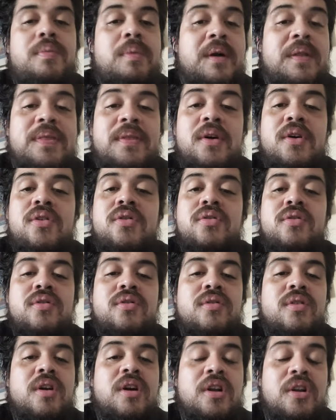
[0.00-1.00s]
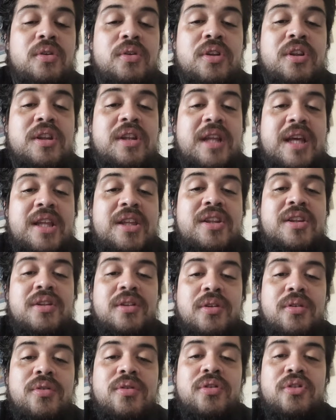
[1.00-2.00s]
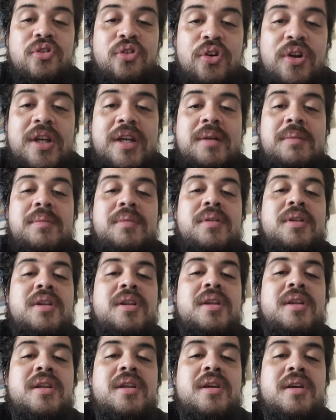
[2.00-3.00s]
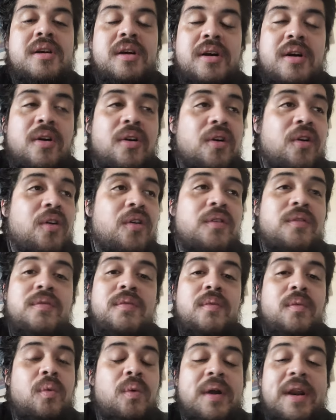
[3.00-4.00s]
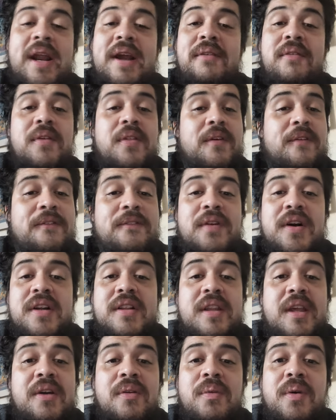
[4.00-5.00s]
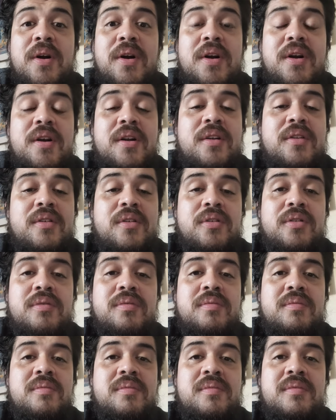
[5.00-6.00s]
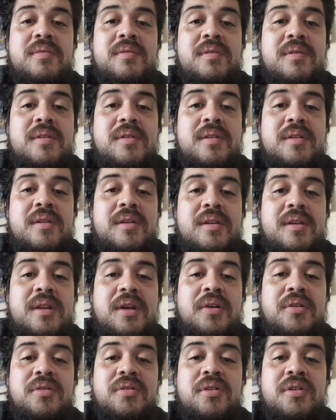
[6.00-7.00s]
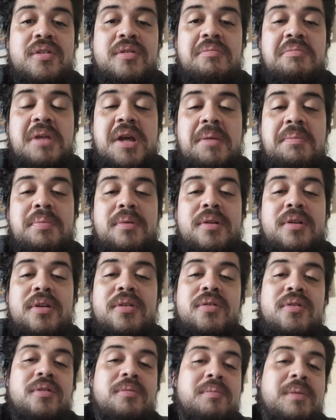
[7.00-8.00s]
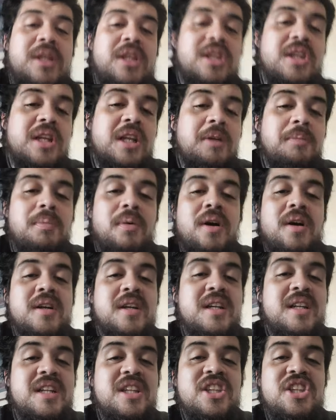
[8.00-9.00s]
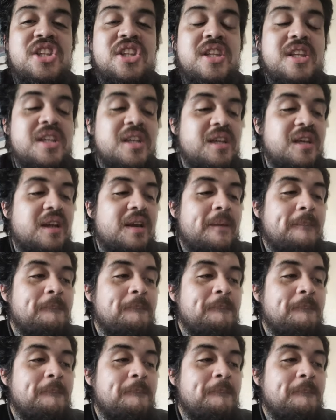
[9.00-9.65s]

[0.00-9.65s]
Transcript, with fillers: But those hallucinations, those dreams, or whatever the fuck they were, those those episodes of me sleepwalking and shit